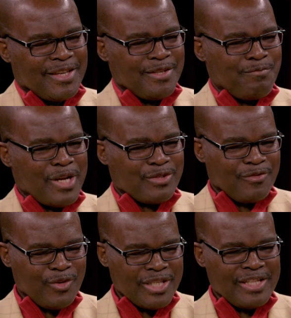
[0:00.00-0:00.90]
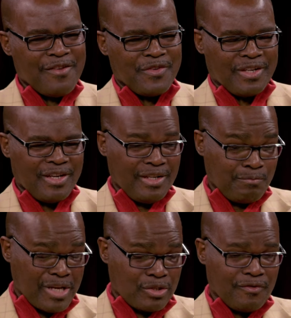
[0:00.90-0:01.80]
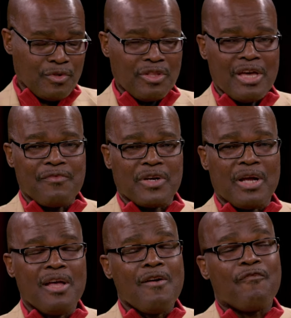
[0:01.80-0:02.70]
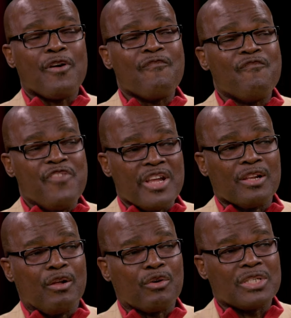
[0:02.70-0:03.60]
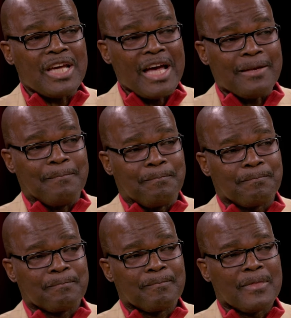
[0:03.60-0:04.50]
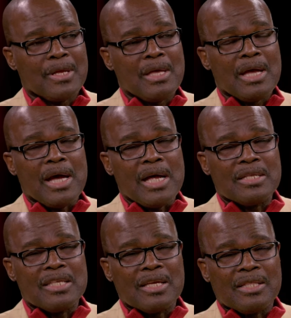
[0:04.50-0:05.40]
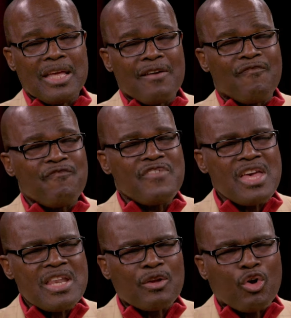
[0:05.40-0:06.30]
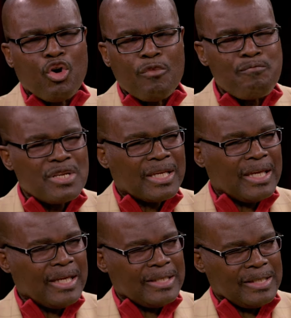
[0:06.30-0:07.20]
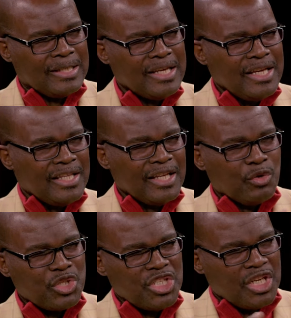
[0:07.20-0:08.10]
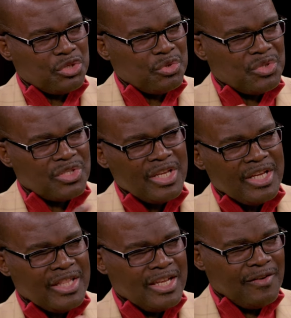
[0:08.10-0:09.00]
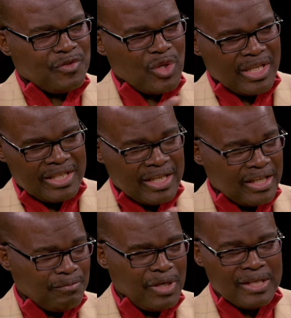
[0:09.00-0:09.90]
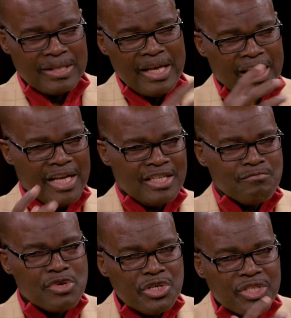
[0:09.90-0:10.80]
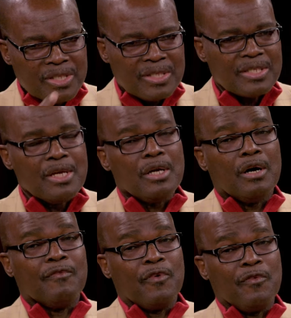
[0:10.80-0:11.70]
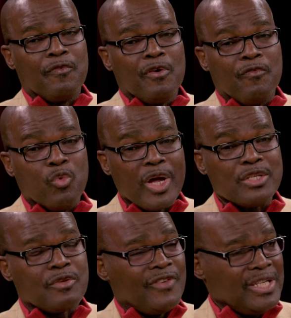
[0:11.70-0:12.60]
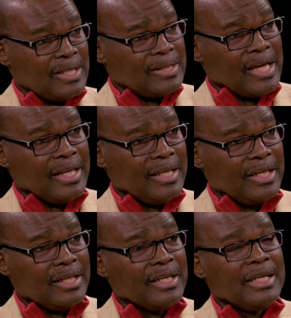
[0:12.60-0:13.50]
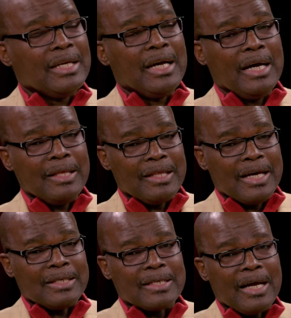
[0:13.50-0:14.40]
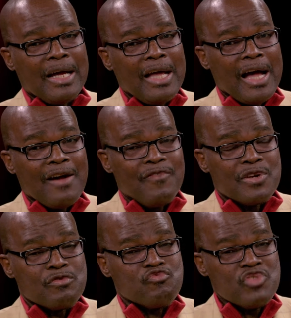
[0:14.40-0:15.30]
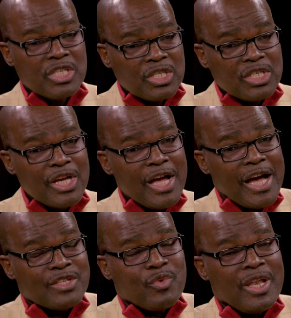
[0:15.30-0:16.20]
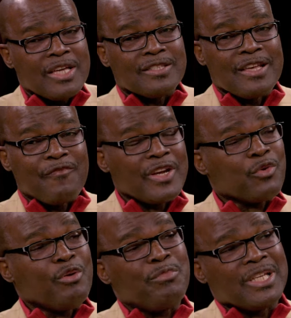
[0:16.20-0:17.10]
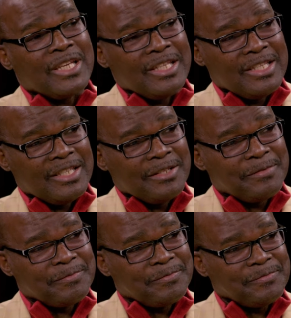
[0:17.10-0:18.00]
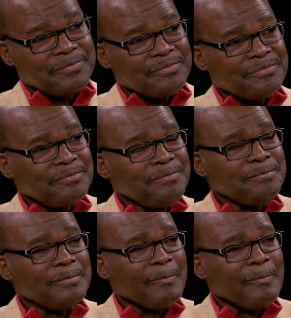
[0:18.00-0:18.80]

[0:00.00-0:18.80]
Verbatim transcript: in parts of West Africa and parts of North Africa for a very long, long time. time. And they, they, are very complicated negotiations that have taken place mm -hmm. and emergence of, of, of ways of understanding uh, that uh, are very rich as well as uh, very complicated. Now, Paul,